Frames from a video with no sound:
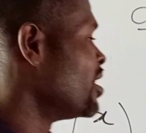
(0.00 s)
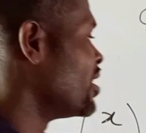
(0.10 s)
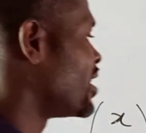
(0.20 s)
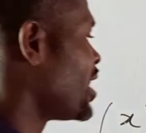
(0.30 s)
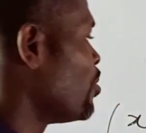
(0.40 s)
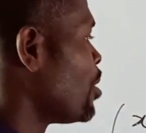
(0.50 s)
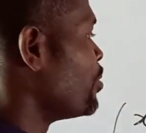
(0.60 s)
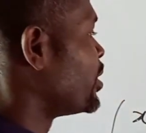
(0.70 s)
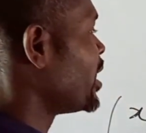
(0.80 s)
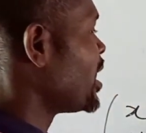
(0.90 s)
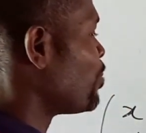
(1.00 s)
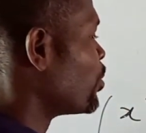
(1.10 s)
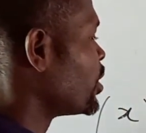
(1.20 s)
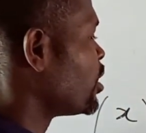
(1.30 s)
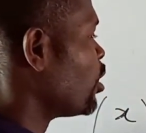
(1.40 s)
the same way you change the
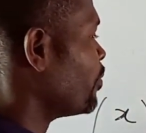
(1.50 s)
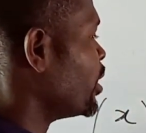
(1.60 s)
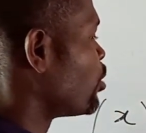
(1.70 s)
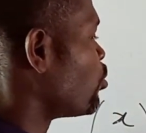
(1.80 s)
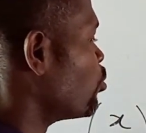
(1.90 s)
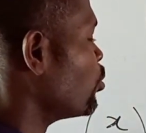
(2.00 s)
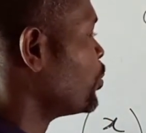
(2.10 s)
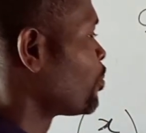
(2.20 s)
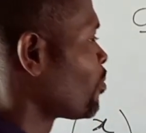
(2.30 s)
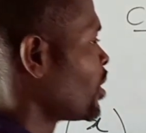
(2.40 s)
position of these two,